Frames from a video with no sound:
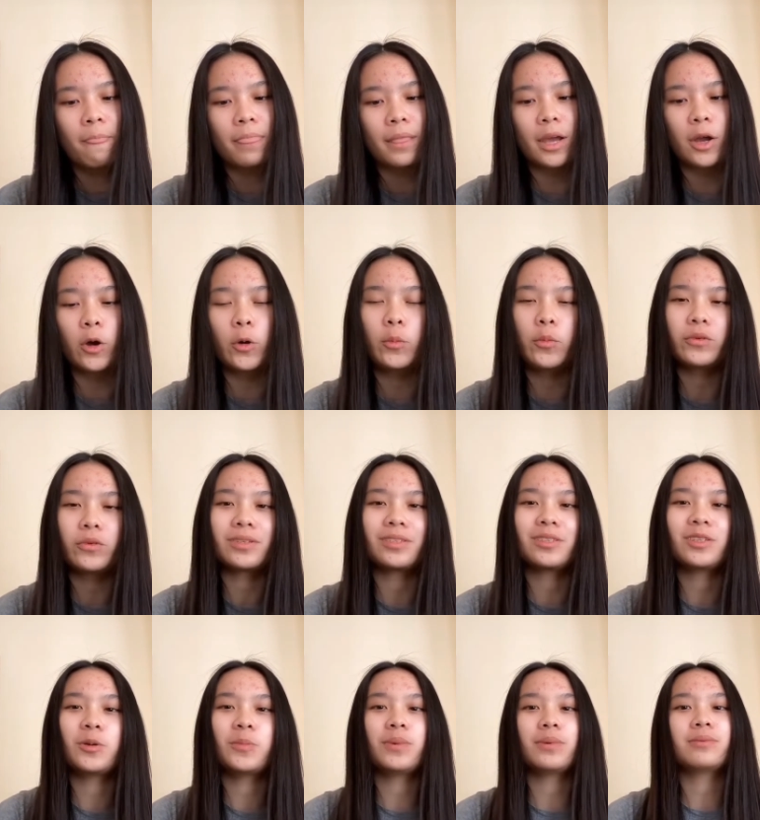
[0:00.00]
I hope we'll
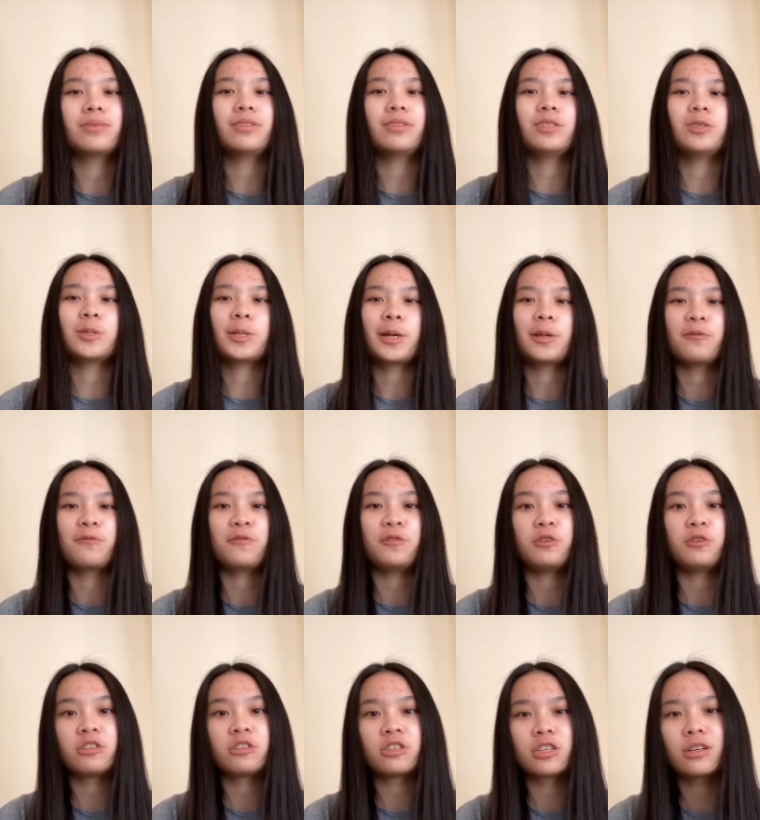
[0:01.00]
still be able to do that in the
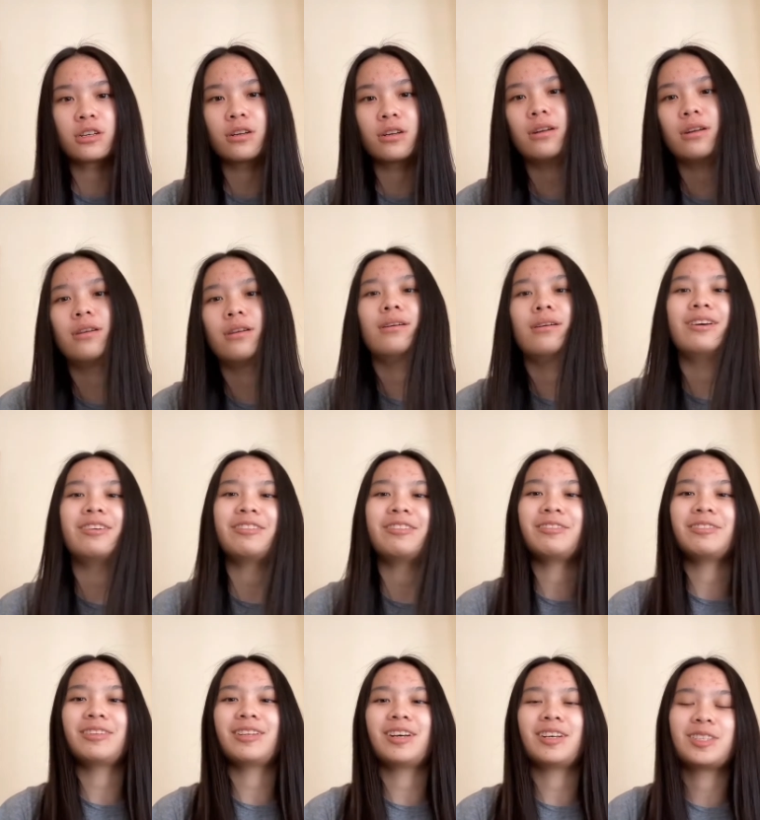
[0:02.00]
future,
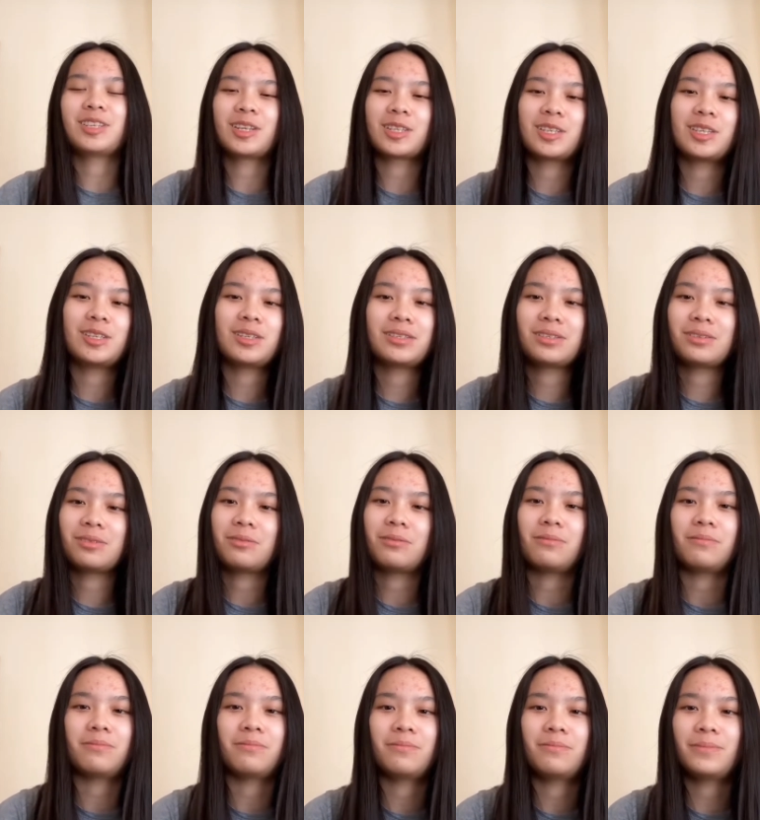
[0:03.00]
and I'll talk to you soon.
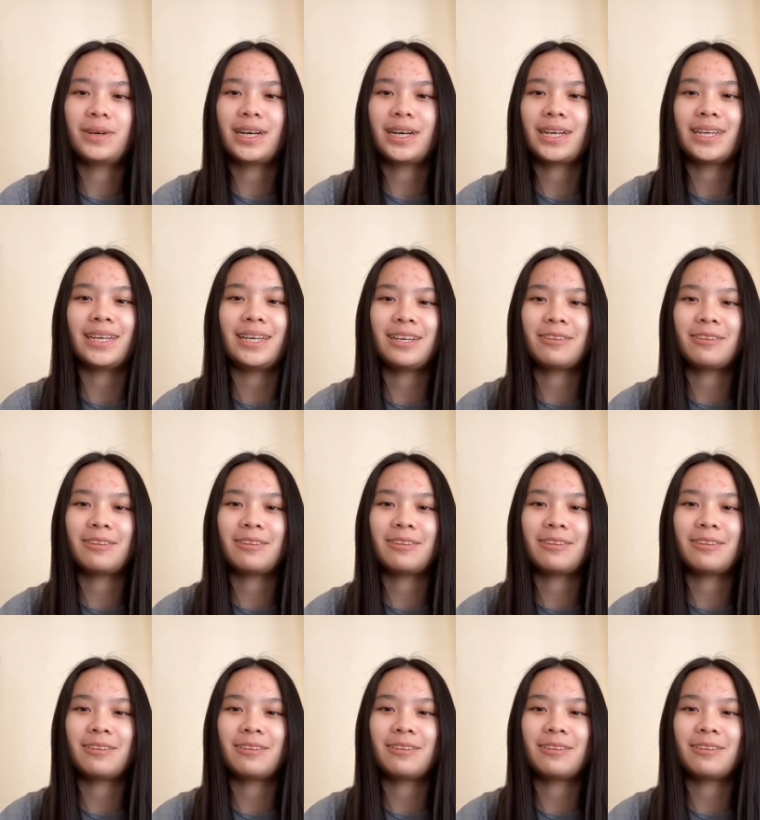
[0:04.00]
Bye.